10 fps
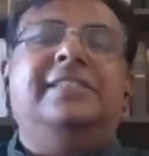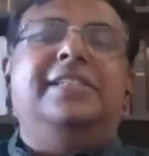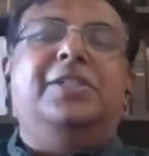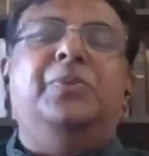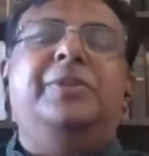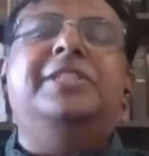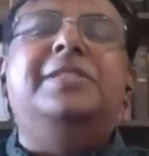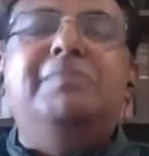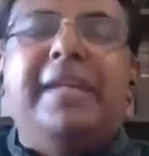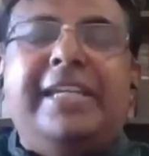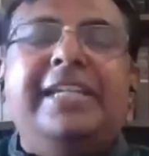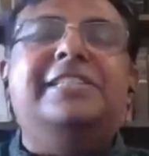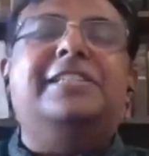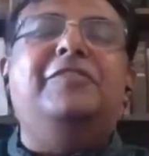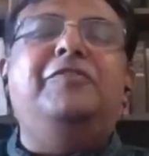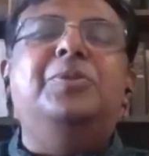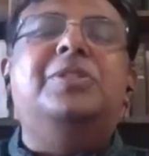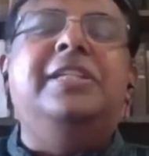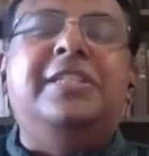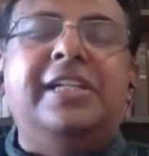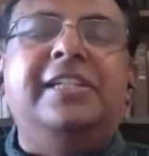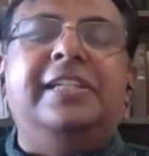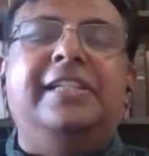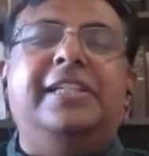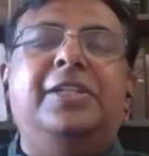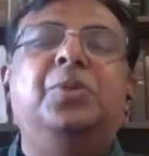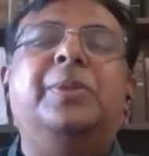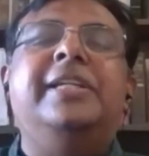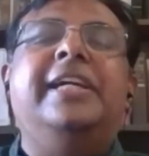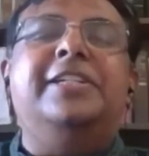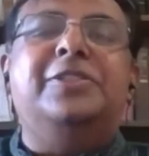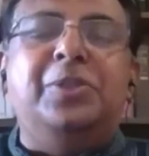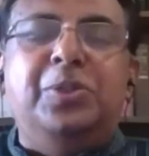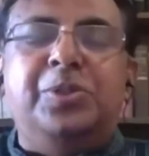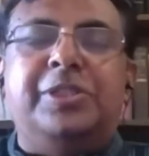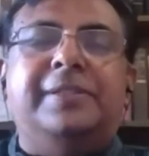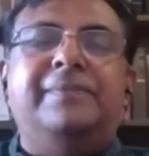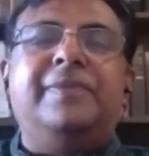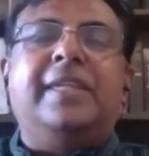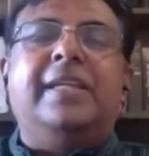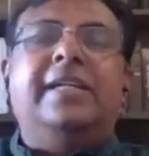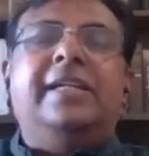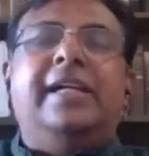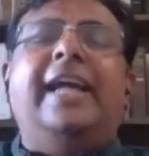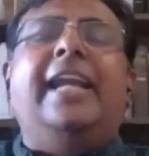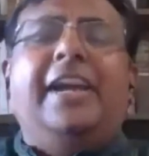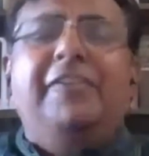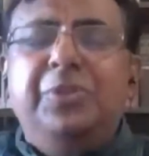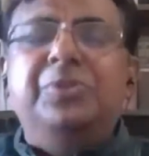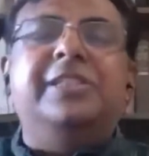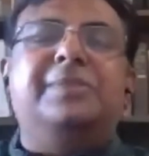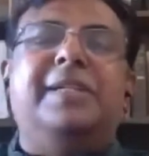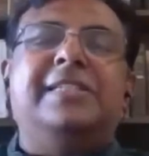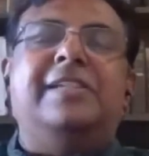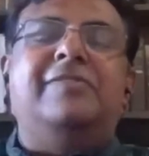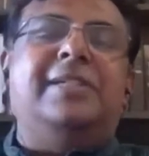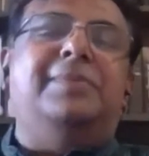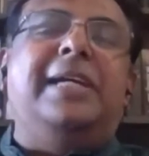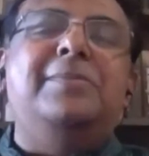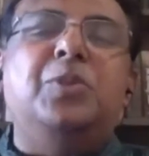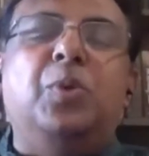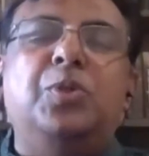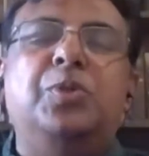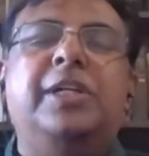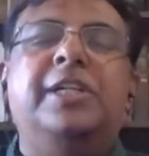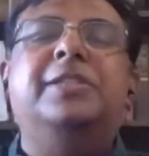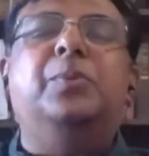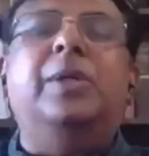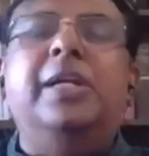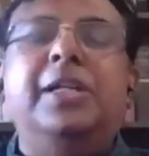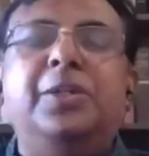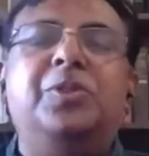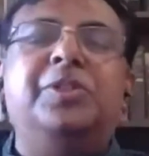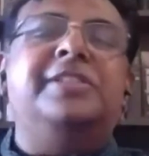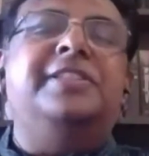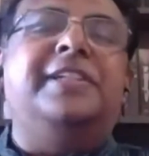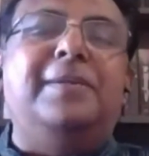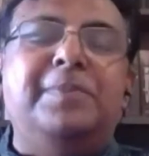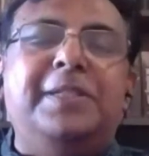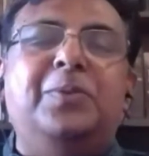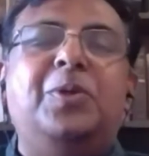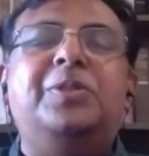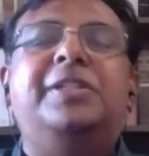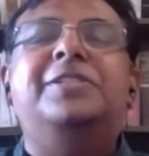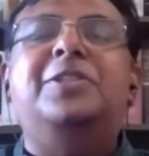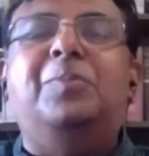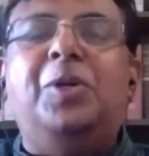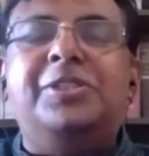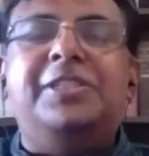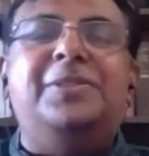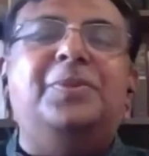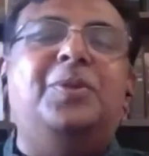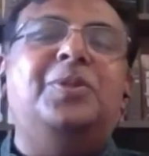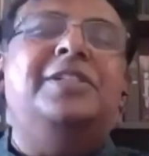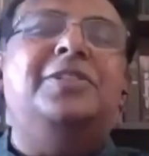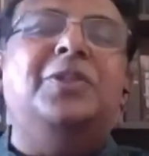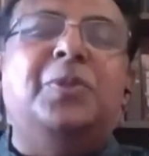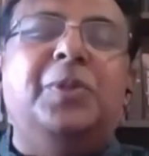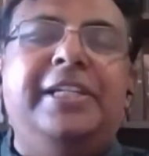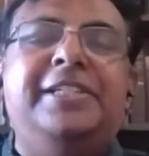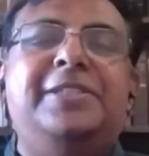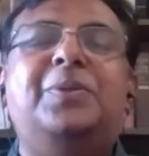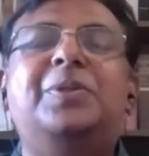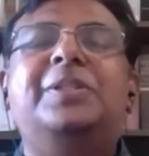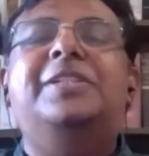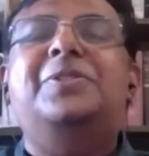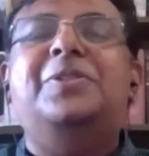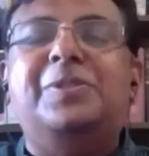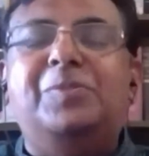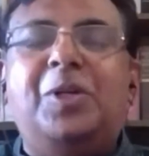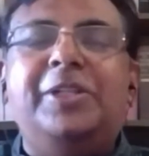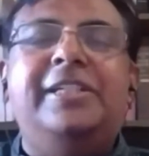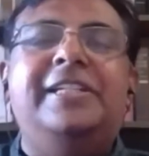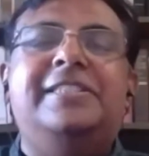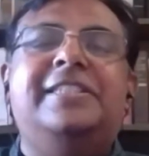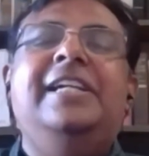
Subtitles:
which is making us confused internally, you can get a solution. And I've used this myself. Sometimes you want to curse the world, you want to curse the company, you want to curse your bosses, you want to curse your colleagues, you want to curse your subordinates.